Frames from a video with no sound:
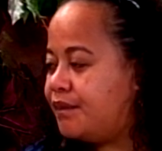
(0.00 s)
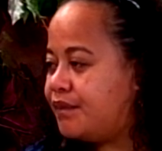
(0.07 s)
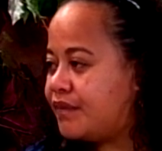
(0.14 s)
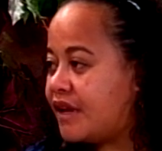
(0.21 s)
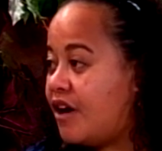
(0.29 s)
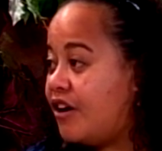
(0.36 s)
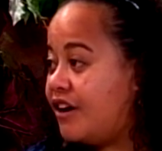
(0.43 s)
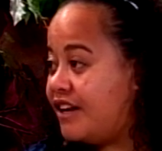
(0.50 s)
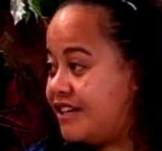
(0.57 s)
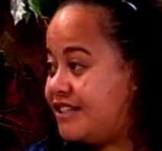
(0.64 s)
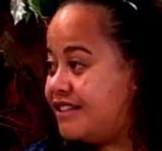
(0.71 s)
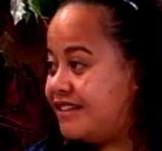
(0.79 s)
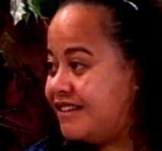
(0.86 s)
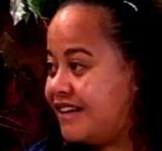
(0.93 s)
our
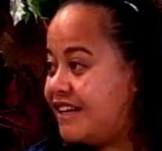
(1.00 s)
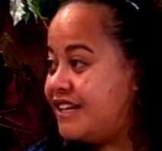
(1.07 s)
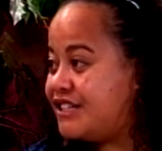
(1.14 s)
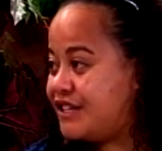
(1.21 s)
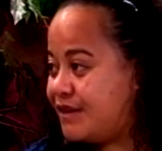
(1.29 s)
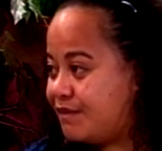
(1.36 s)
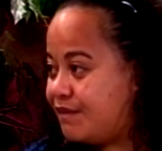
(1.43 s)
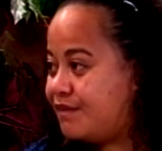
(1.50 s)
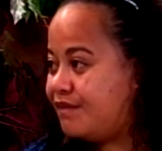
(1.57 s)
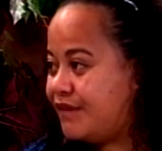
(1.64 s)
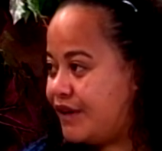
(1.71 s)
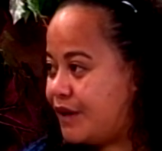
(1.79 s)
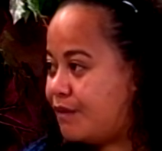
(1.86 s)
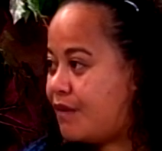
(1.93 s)
indigent
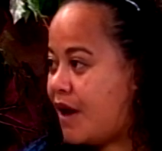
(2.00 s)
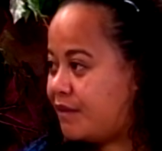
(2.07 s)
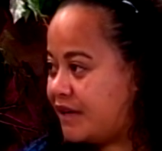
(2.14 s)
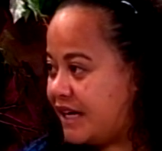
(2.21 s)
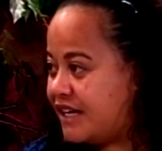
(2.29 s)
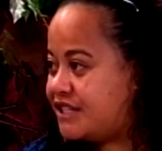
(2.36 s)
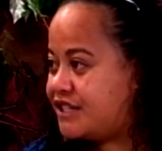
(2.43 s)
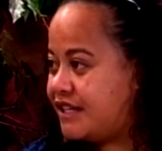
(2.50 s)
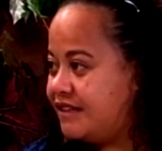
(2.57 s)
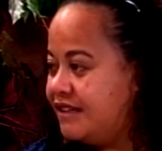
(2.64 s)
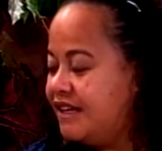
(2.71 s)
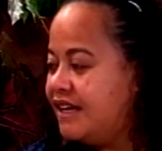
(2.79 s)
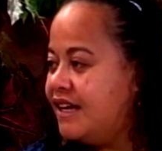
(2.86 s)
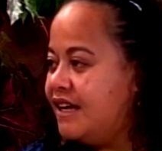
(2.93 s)
population,
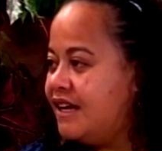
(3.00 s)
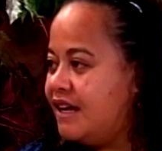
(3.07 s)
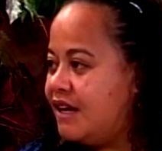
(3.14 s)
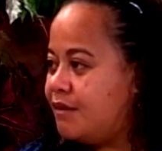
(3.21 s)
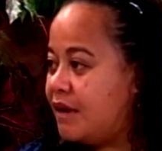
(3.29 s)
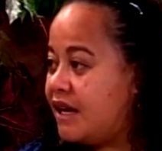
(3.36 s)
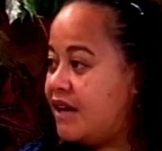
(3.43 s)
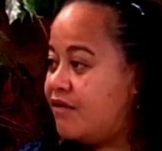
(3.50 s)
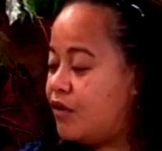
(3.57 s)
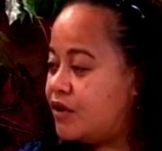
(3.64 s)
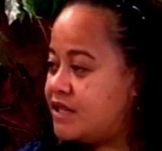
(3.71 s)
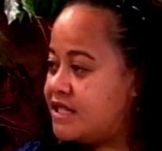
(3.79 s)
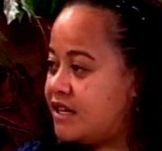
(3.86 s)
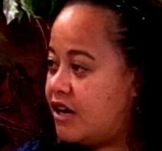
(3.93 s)
mainly
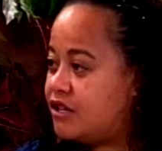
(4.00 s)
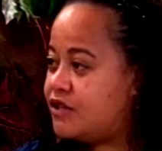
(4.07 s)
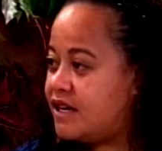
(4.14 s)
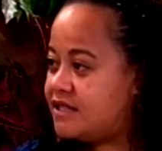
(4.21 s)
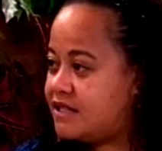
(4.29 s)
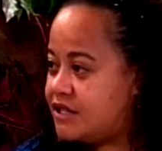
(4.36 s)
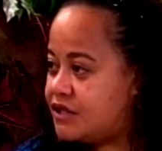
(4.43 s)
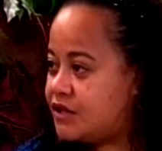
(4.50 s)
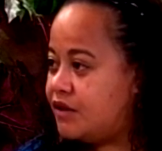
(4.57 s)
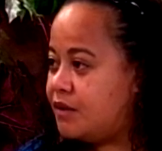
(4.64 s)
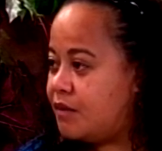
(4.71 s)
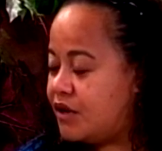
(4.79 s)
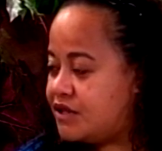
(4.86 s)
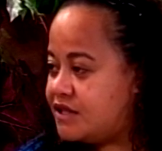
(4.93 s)
focusing on transitional and
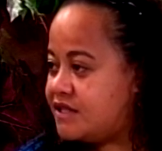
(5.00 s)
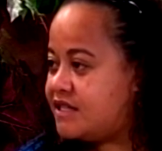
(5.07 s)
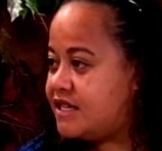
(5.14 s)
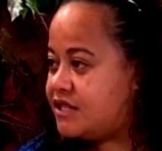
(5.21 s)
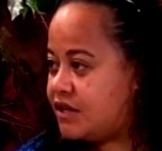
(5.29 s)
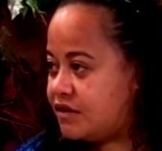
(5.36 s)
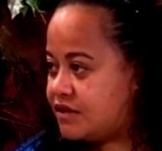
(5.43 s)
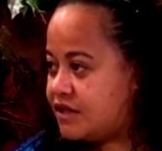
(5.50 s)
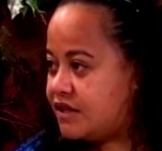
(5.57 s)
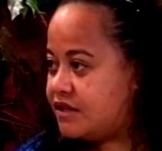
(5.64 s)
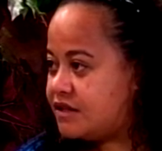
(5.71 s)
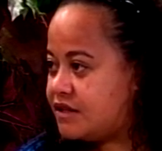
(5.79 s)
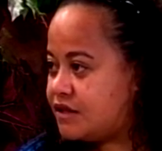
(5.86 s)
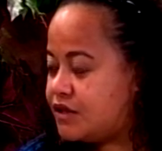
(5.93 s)
emergency
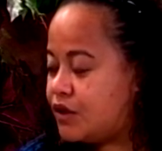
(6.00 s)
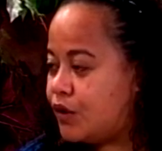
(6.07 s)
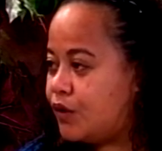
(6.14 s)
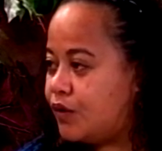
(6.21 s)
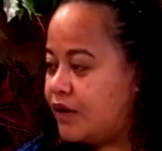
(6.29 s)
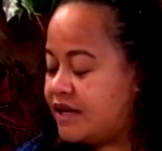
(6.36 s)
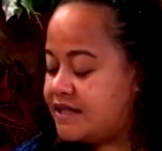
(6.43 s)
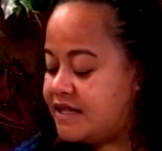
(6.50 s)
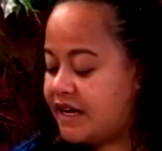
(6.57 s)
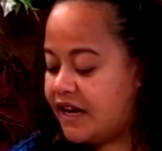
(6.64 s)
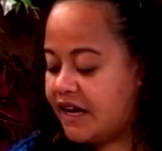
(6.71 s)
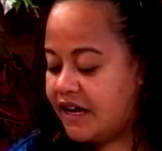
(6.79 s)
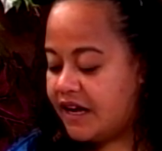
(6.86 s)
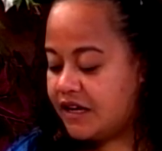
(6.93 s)
shelters. So it's
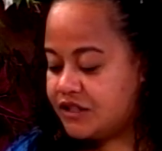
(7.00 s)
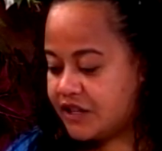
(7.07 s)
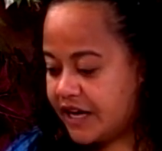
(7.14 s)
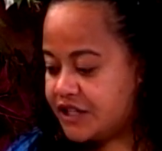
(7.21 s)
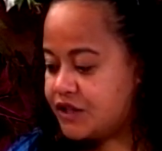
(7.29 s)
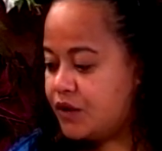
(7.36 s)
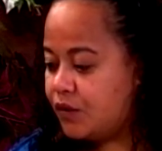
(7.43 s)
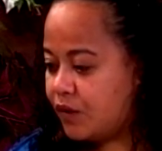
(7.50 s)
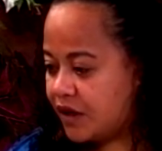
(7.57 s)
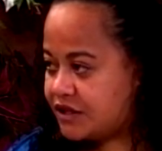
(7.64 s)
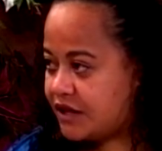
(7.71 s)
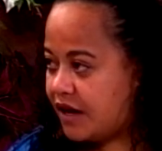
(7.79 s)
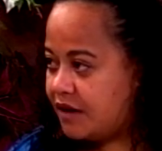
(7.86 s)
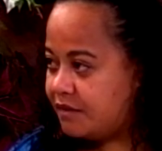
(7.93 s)
an educational
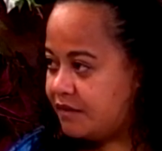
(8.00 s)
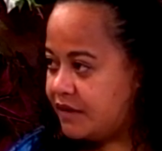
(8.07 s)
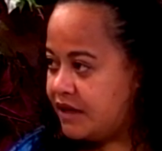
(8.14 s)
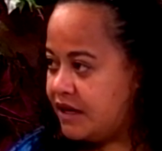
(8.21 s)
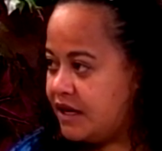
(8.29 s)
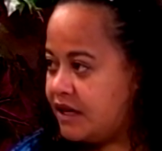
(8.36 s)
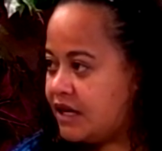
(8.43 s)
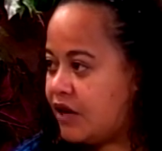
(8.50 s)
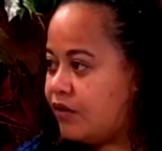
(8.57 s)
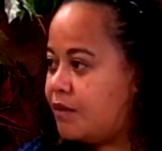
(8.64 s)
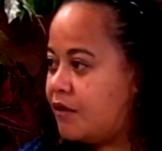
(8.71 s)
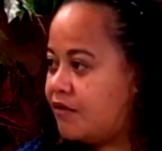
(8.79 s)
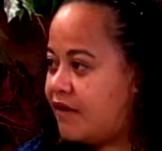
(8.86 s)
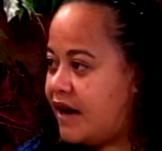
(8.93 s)
workshop that we
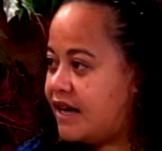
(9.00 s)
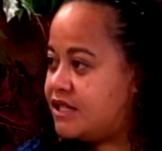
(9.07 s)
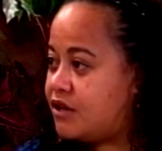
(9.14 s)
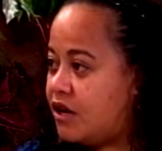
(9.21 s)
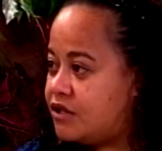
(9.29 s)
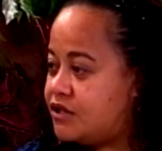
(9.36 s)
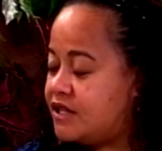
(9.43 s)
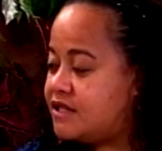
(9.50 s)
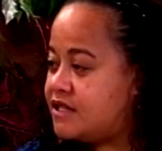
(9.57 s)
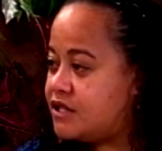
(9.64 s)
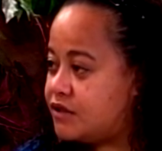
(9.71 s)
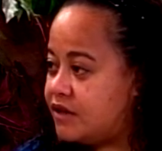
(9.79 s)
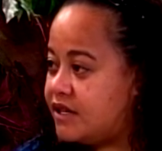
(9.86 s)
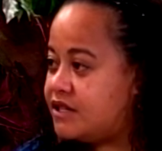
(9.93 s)
provide to all
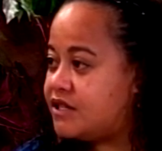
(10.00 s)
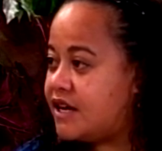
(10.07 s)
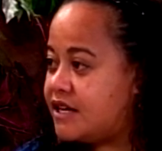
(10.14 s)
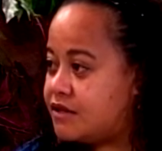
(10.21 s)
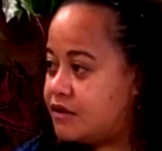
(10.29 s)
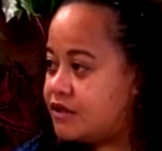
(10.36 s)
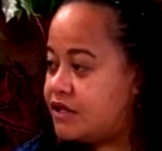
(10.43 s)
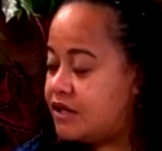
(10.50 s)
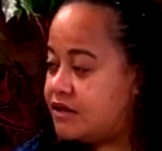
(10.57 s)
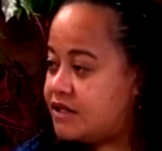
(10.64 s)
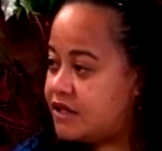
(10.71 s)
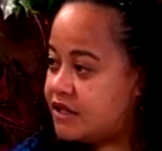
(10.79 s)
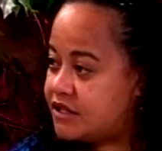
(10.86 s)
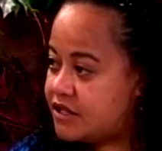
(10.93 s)
transitional and educational
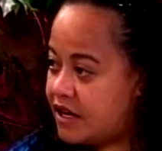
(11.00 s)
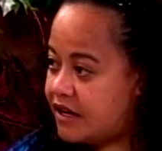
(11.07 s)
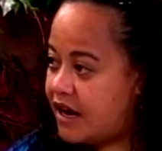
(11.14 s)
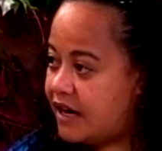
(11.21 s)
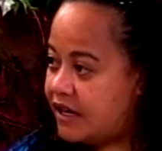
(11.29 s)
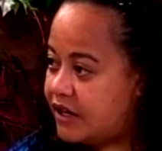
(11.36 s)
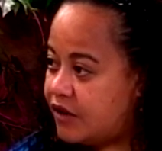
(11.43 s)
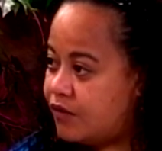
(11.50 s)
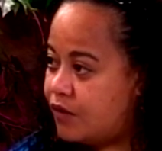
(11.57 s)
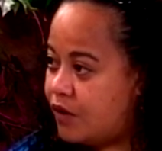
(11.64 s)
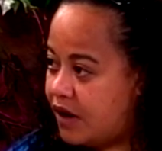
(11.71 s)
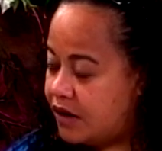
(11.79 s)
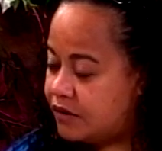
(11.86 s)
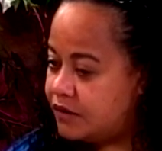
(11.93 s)
shelters on the island of
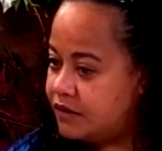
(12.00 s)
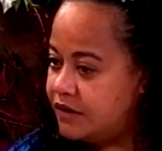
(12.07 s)
Oahu.